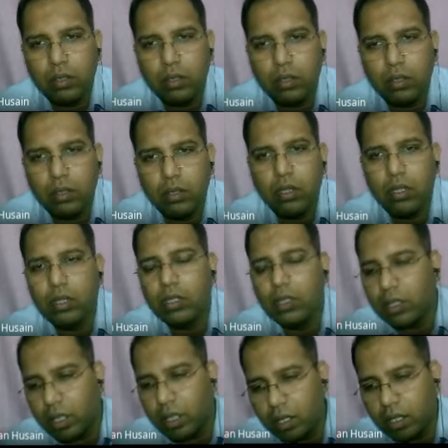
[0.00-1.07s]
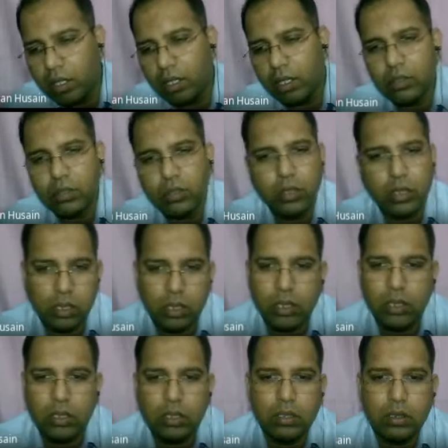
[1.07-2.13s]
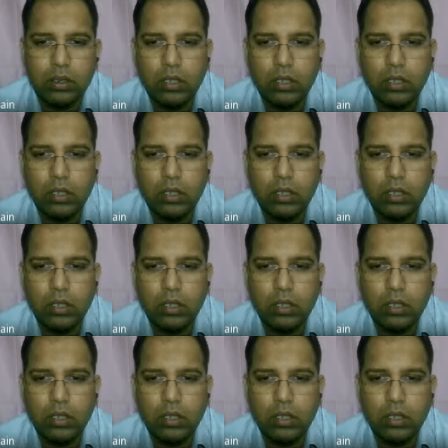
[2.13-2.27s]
call illness or disease.